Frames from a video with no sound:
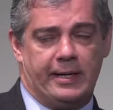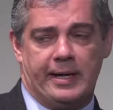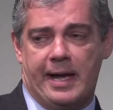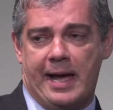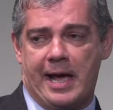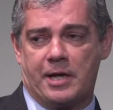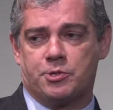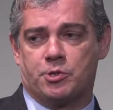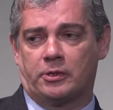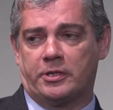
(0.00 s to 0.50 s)

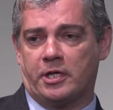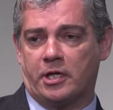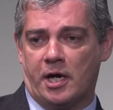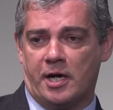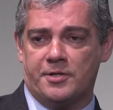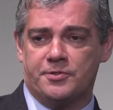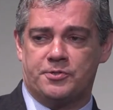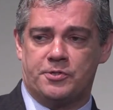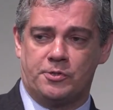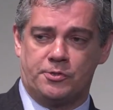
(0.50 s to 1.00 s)
actually
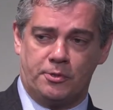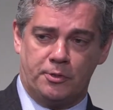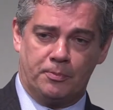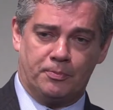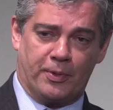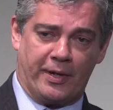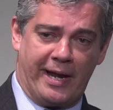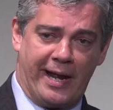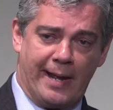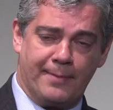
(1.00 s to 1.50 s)
constitute
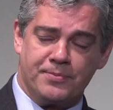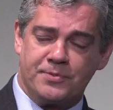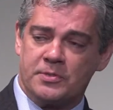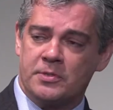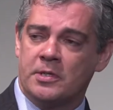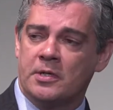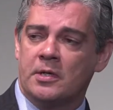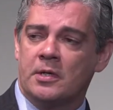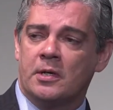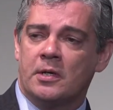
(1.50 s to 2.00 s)
perhaps
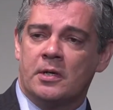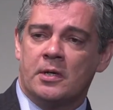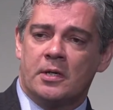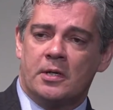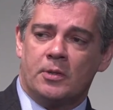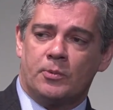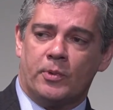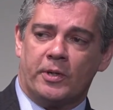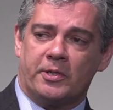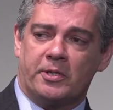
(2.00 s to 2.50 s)

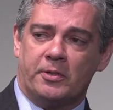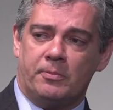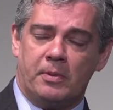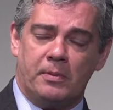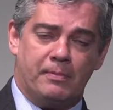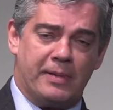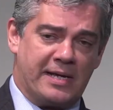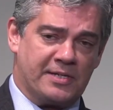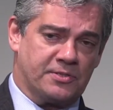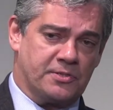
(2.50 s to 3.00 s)
what could be
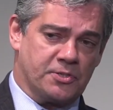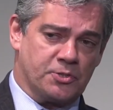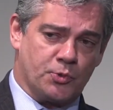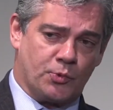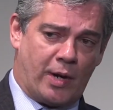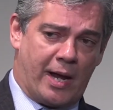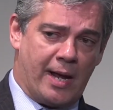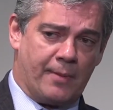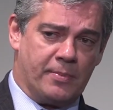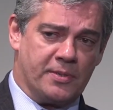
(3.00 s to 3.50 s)
best
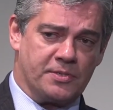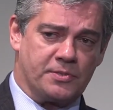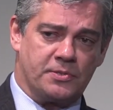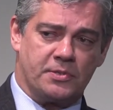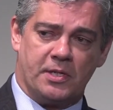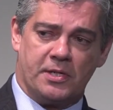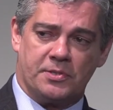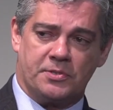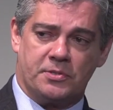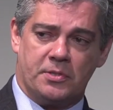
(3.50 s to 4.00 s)
described
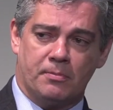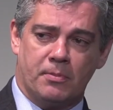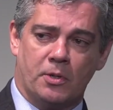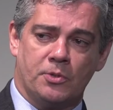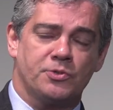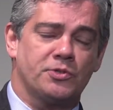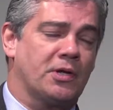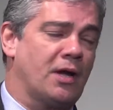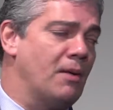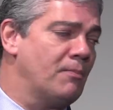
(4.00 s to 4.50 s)
as the
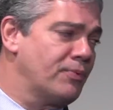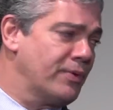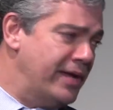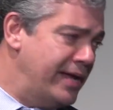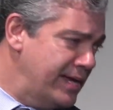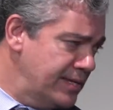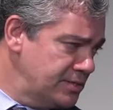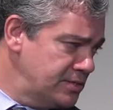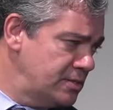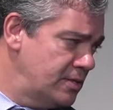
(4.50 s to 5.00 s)
most
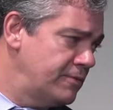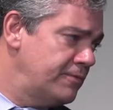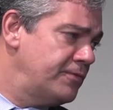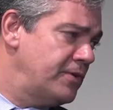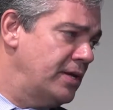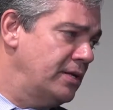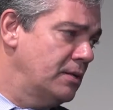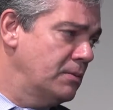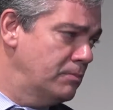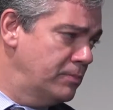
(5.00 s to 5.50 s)
comprehensive
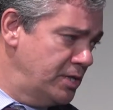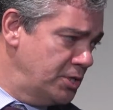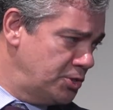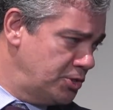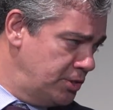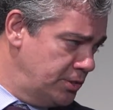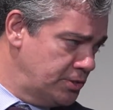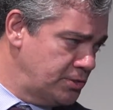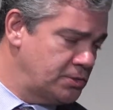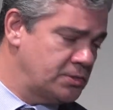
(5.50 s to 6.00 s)
and
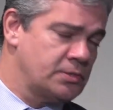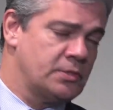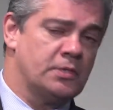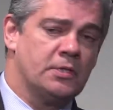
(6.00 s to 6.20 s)
ambitious